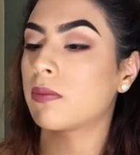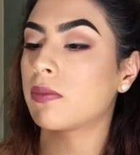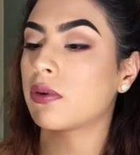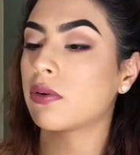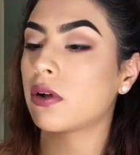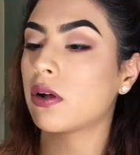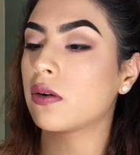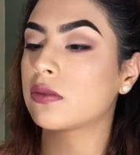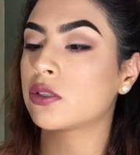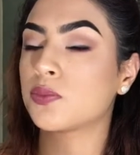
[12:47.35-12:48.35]

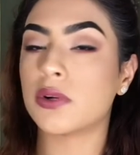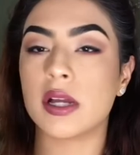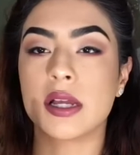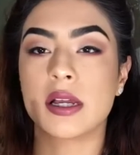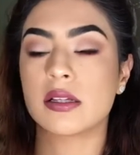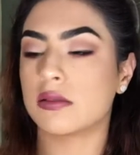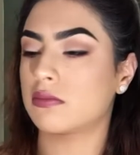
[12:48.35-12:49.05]
Pro Spray